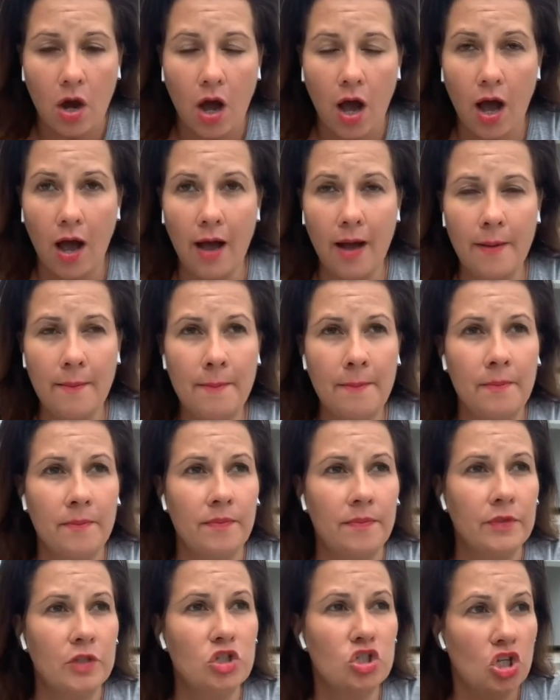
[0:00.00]
Um,
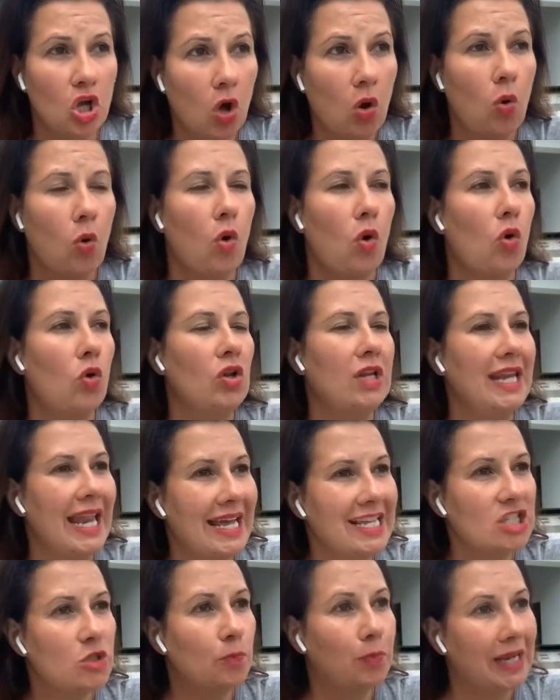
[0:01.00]
so
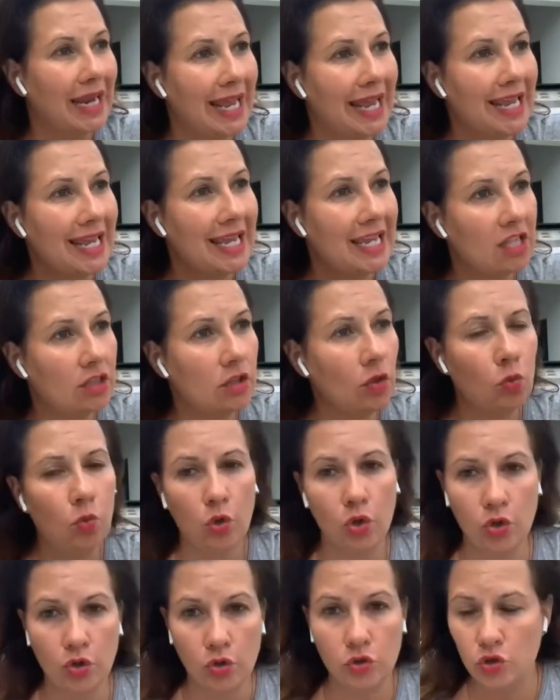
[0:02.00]
let's play in the
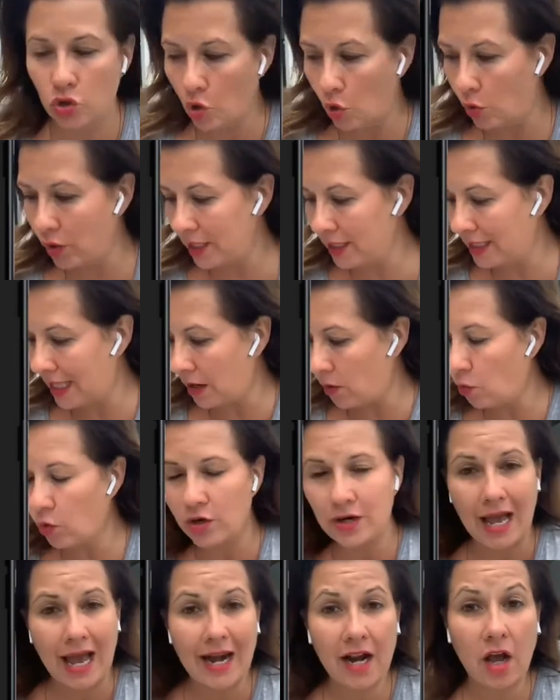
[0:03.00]
world knowing that we're
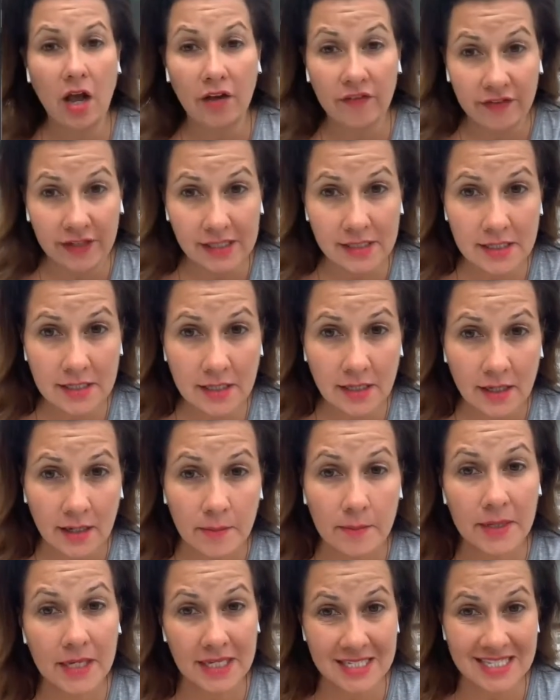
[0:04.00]
not of it
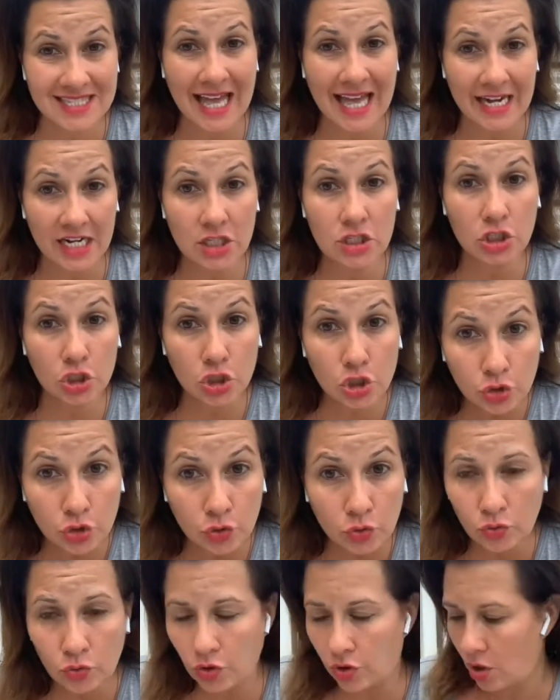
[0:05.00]
because that is the
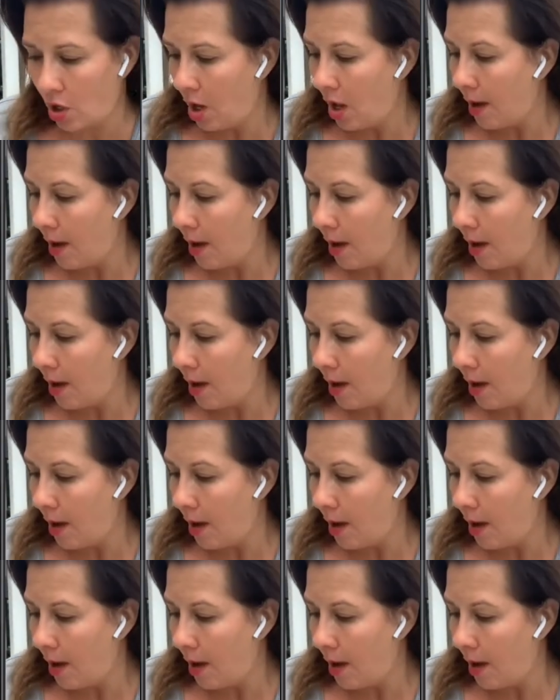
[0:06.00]
truth,